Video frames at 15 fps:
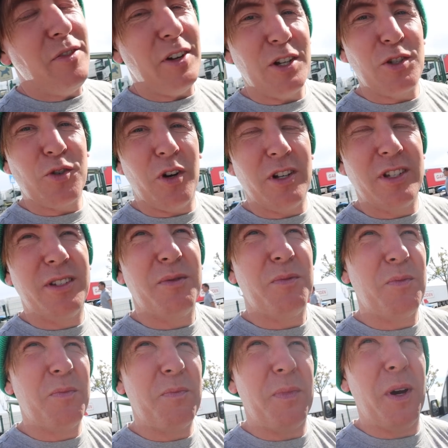Fingers crossed,
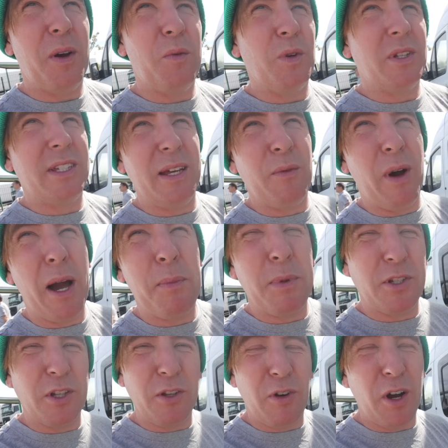but we'll see what happens on the